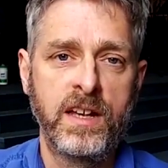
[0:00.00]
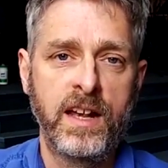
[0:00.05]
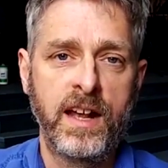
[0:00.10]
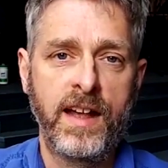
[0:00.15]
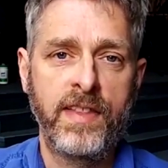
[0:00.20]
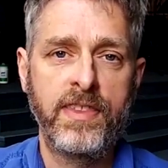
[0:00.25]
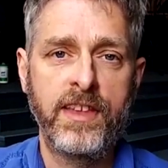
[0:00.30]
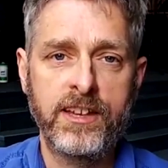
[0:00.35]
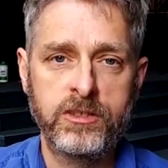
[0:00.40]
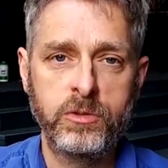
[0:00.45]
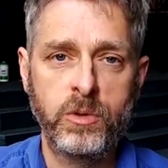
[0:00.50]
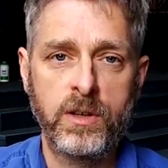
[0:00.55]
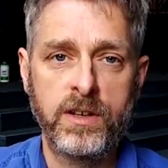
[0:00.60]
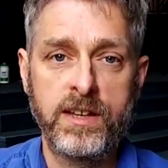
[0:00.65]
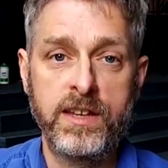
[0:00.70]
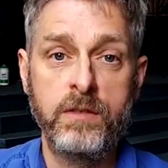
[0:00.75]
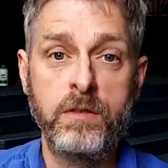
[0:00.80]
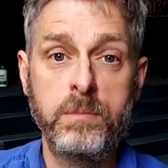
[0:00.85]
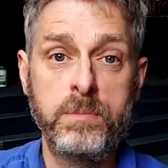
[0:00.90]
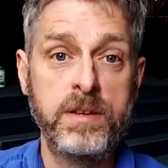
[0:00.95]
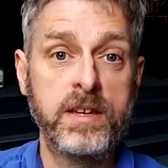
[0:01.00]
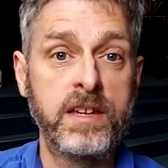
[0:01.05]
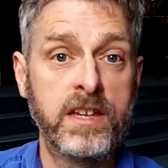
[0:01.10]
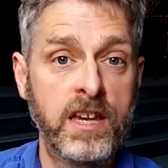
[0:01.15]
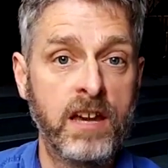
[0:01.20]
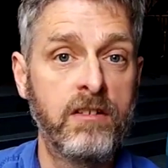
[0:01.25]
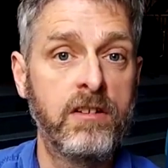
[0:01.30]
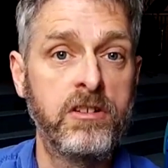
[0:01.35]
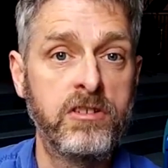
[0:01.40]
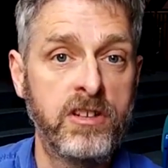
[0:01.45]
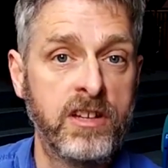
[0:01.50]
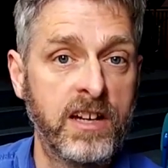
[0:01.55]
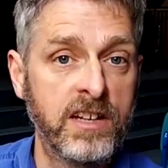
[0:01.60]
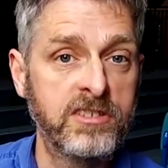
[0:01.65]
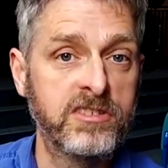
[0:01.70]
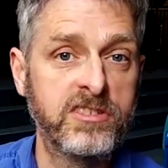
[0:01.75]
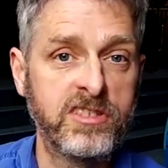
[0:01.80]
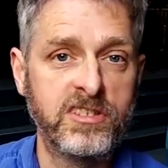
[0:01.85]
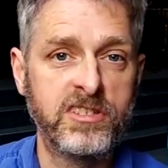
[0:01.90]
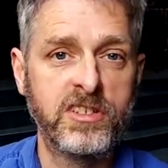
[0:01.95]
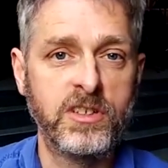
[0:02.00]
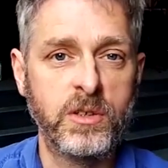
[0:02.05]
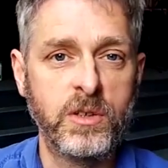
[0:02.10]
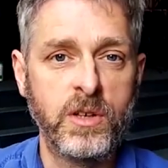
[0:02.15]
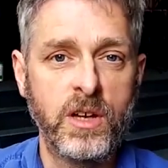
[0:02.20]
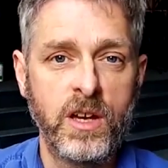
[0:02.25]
and that's what he would be encouraging us to do